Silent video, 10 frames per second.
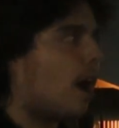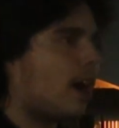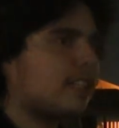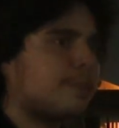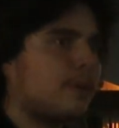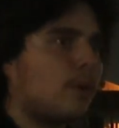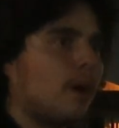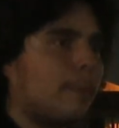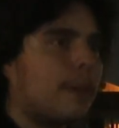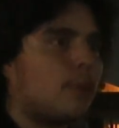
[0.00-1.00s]
Hospital.
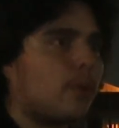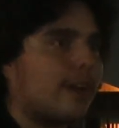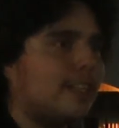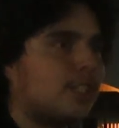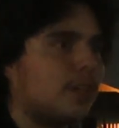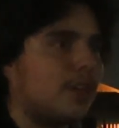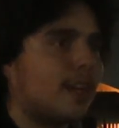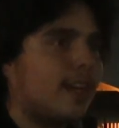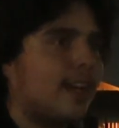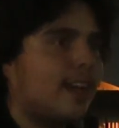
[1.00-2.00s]
People were injured.
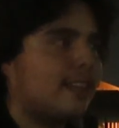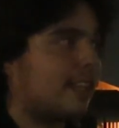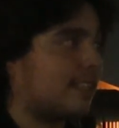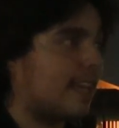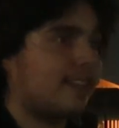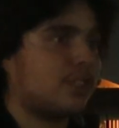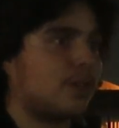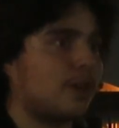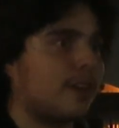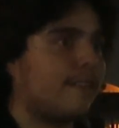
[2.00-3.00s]
Mm-hmm. The
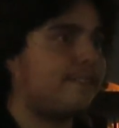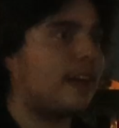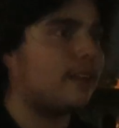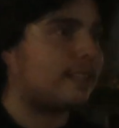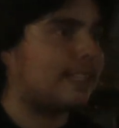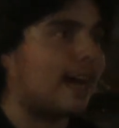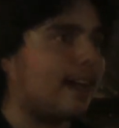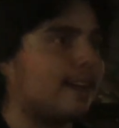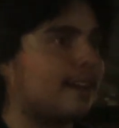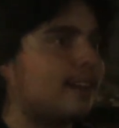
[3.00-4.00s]
teacher fell and
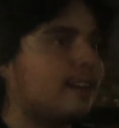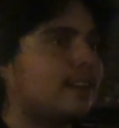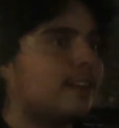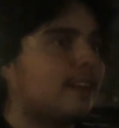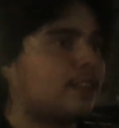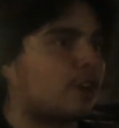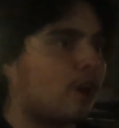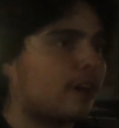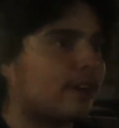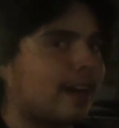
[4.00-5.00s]
died. The car
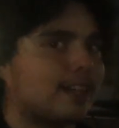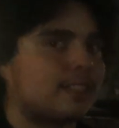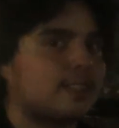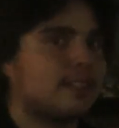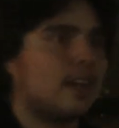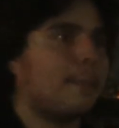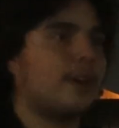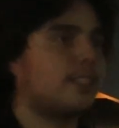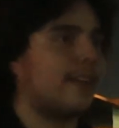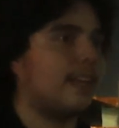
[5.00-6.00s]
smell. crash. A
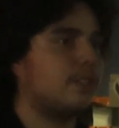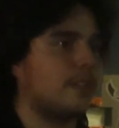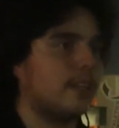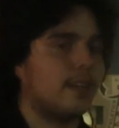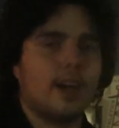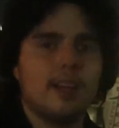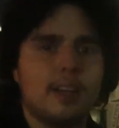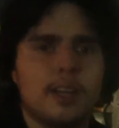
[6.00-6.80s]
bunch smell. of injury. Huh?